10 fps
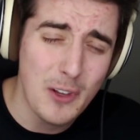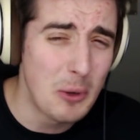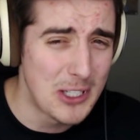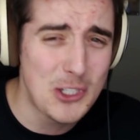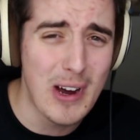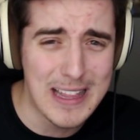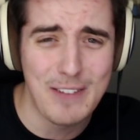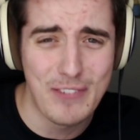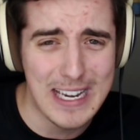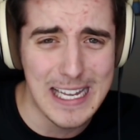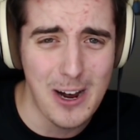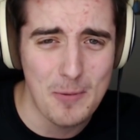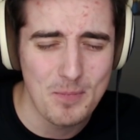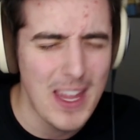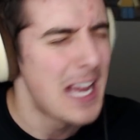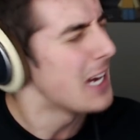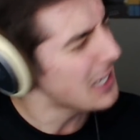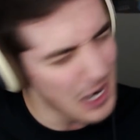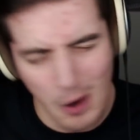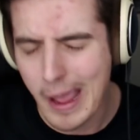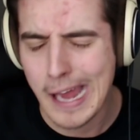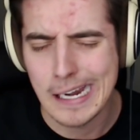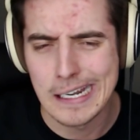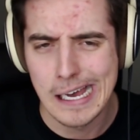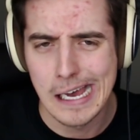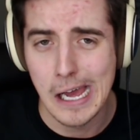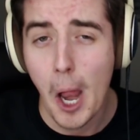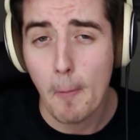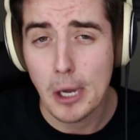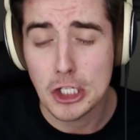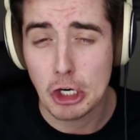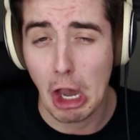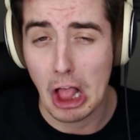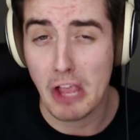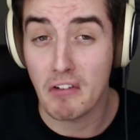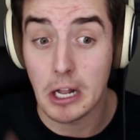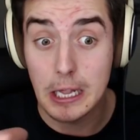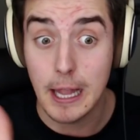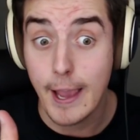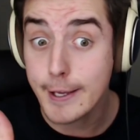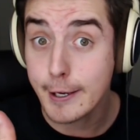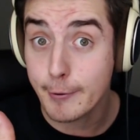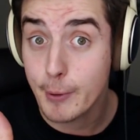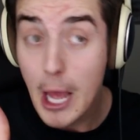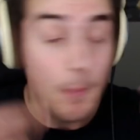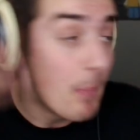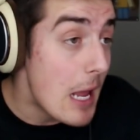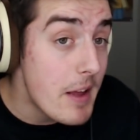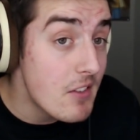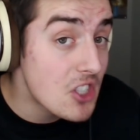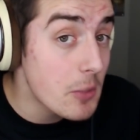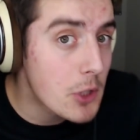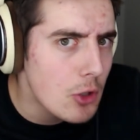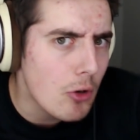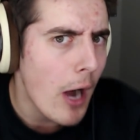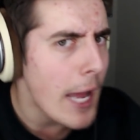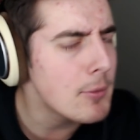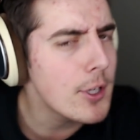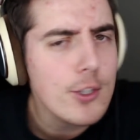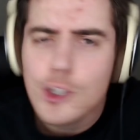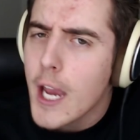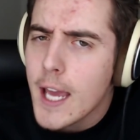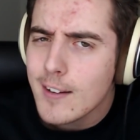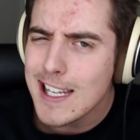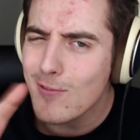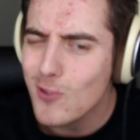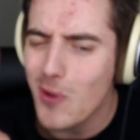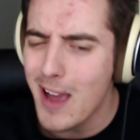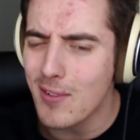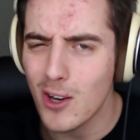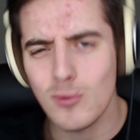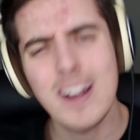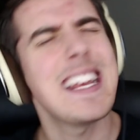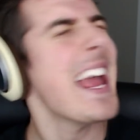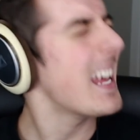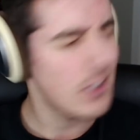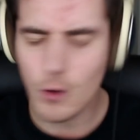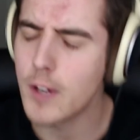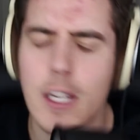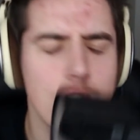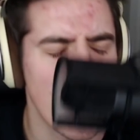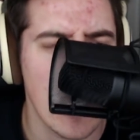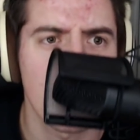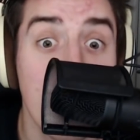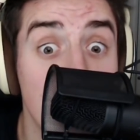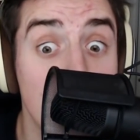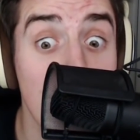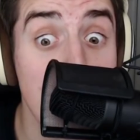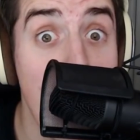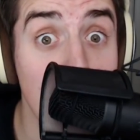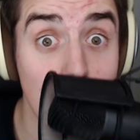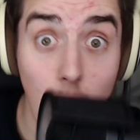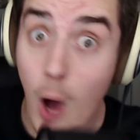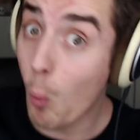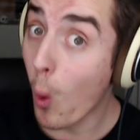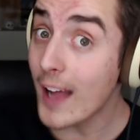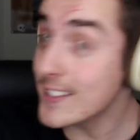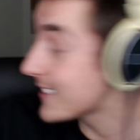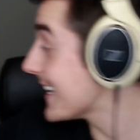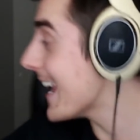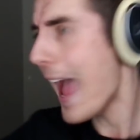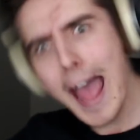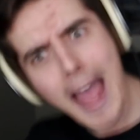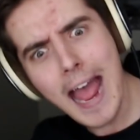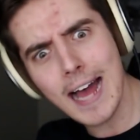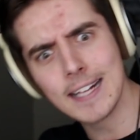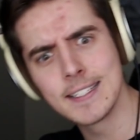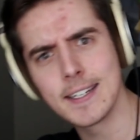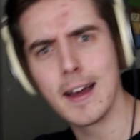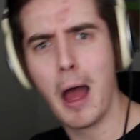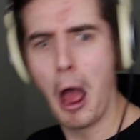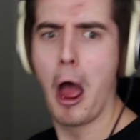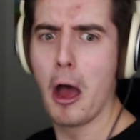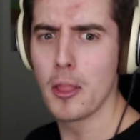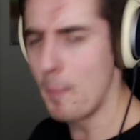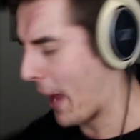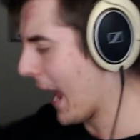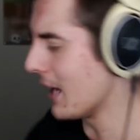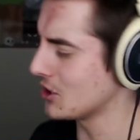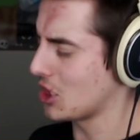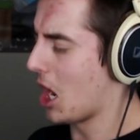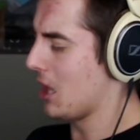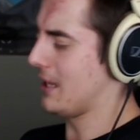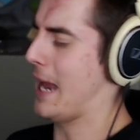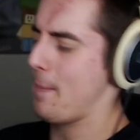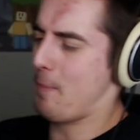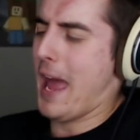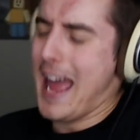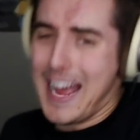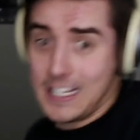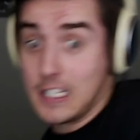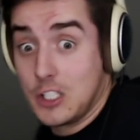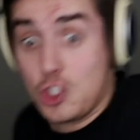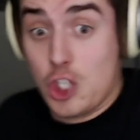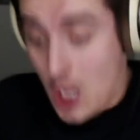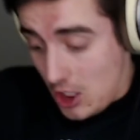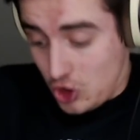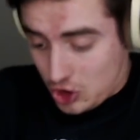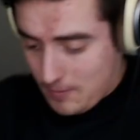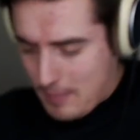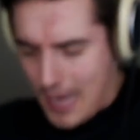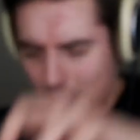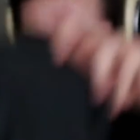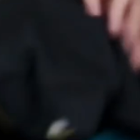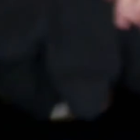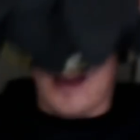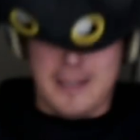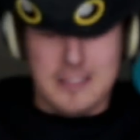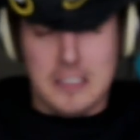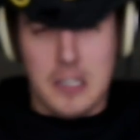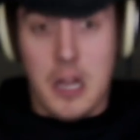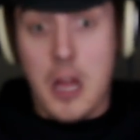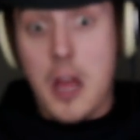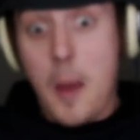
if you enjoyed the video go ahead and uh, be sure to leave it a like maybe even subscribe to the channel if you haven't already and don't forget to check out that Sir Meowsalot onesie and the Pals holiday package Sir Meowsalot uh,